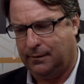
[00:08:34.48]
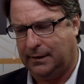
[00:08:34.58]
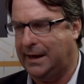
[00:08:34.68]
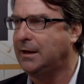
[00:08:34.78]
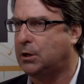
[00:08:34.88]

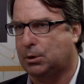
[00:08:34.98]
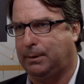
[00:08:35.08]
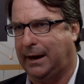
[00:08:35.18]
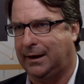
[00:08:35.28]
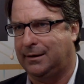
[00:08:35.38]

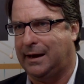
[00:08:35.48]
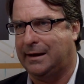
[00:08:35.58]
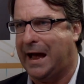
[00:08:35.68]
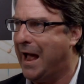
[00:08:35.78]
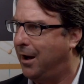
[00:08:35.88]
incubate and
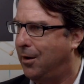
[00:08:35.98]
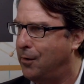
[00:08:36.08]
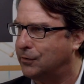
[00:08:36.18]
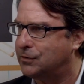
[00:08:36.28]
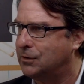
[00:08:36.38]

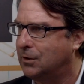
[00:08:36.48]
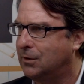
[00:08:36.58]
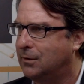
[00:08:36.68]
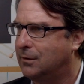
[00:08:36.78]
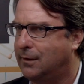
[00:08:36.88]
house
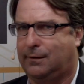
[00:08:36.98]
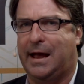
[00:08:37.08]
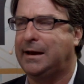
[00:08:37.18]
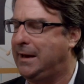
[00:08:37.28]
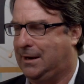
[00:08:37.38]

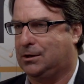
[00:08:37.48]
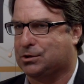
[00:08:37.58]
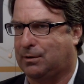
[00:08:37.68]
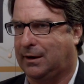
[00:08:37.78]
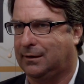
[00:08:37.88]
any
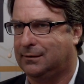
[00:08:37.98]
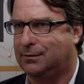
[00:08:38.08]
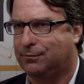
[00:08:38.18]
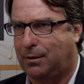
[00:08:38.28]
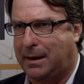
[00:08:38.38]
industry,
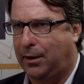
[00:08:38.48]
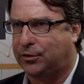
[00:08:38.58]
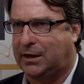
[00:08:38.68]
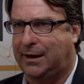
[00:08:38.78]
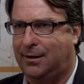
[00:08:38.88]
from
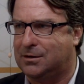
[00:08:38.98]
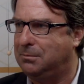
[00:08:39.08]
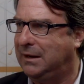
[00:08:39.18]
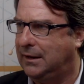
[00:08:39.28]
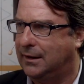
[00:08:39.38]
healthcare to
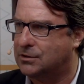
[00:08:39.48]
media.